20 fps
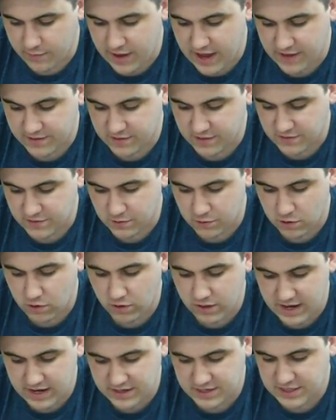capacity, so they're
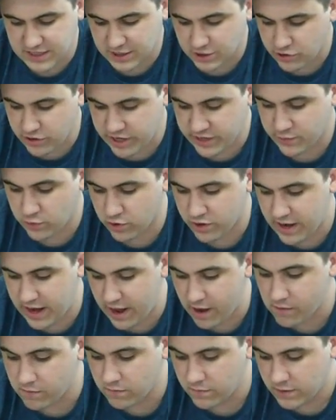only at a six transport
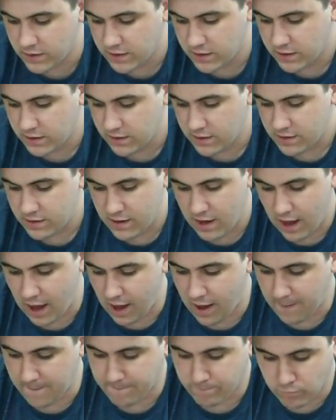now,
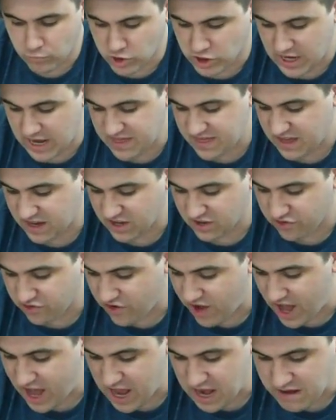um, which I think is
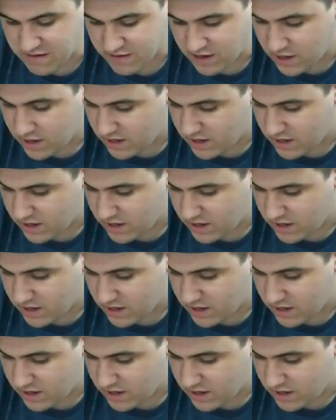fine.